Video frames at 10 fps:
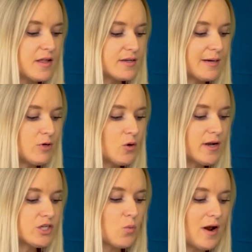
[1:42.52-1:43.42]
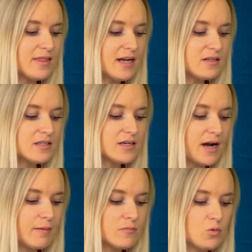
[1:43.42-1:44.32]
WH1000
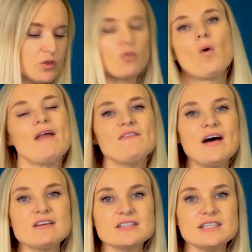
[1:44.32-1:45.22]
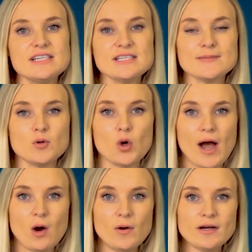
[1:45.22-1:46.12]
comes with a 1,000 liters per
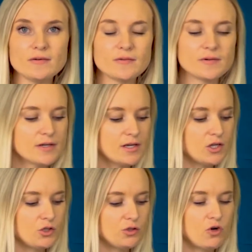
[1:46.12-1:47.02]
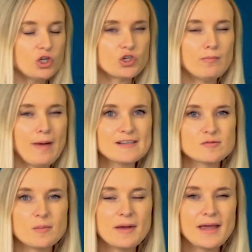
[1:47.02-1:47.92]
hour. You've got your
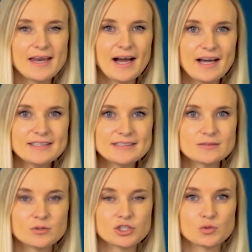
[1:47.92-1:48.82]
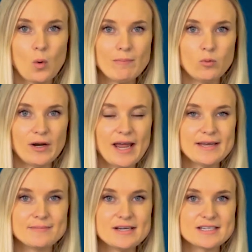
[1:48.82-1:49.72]
maximum head height, which is
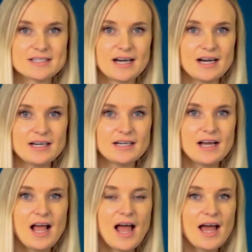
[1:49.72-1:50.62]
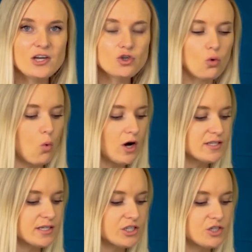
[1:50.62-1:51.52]
1.8 meters high, and your
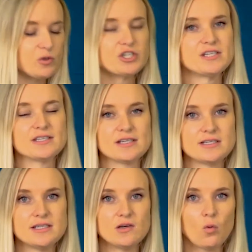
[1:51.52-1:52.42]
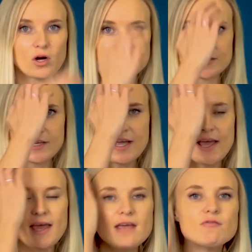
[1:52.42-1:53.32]
wattage, which is 16 watts.
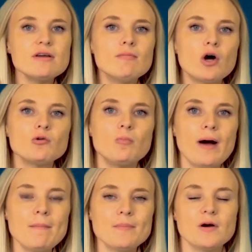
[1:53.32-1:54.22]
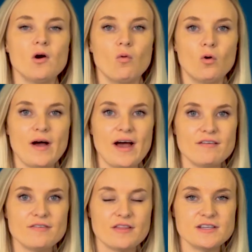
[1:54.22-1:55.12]
Every model pump will
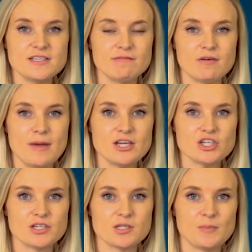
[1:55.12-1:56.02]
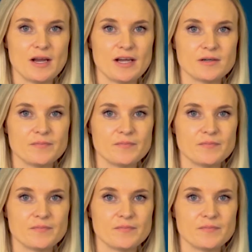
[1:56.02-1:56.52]
have this information displayed.